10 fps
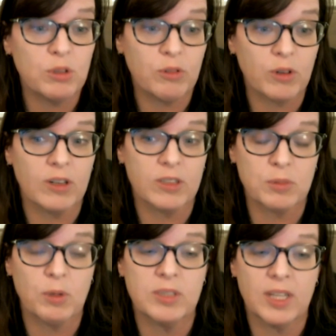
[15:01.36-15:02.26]
for our
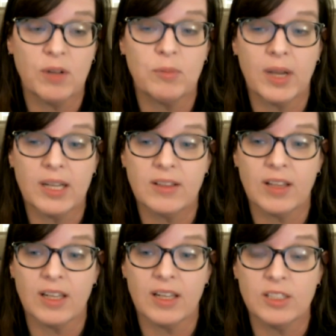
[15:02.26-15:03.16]
small town back
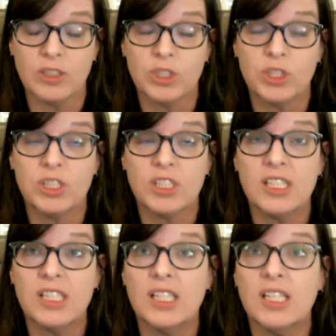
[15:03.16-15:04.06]
then. And
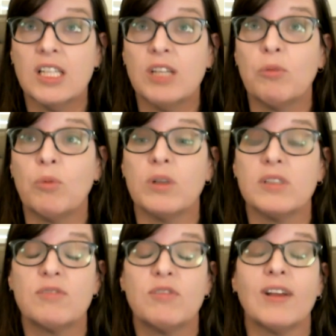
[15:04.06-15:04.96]
she
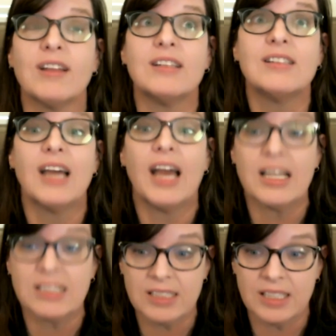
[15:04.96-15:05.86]
was
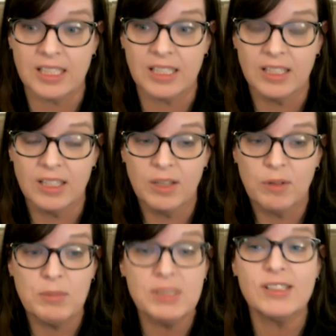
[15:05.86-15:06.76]
fantastic.
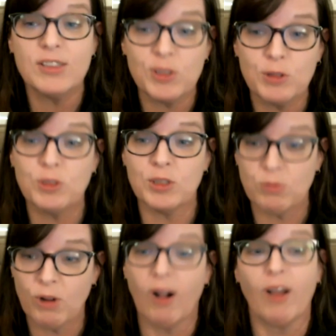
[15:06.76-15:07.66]
Mrs. Susan
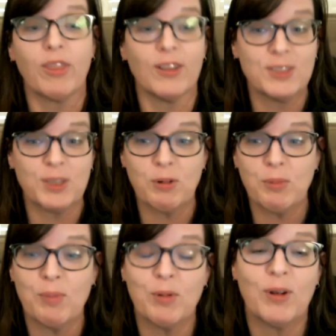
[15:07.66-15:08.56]
Roth. I still
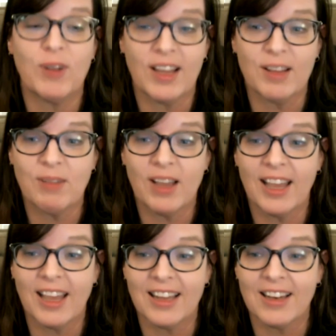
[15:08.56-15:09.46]
remember her name.
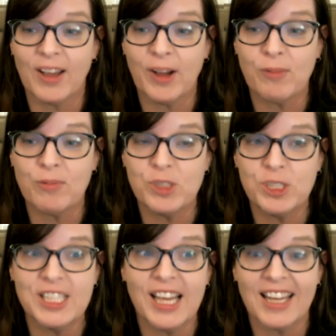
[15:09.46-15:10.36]
And
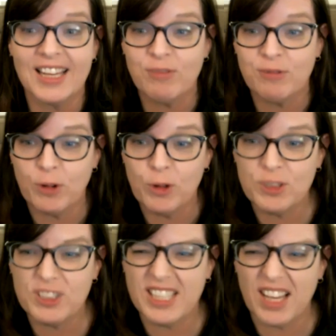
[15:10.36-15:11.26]
she had a full
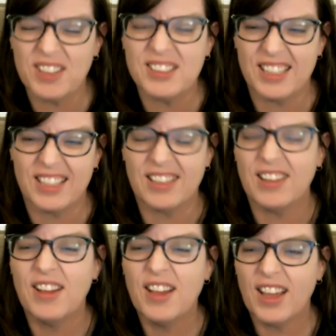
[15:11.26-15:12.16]
skeleton
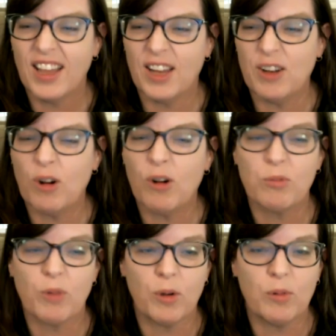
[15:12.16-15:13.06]
in her
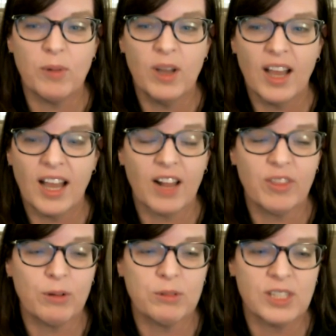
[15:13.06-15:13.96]
room. I
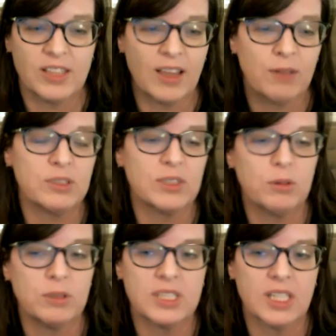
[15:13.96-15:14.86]
thought that was the
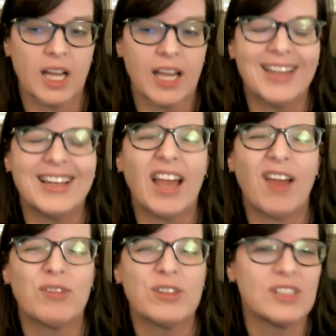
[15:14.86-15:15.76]
coolest thing I had
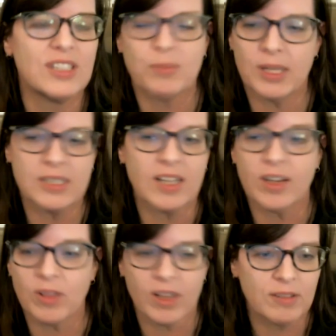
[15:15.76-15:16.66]
ever seen in my
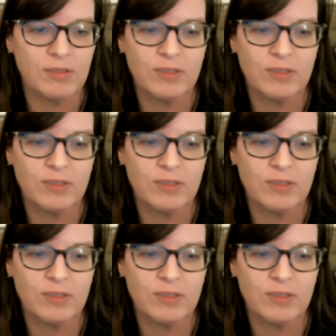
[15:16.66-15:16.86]
entire life.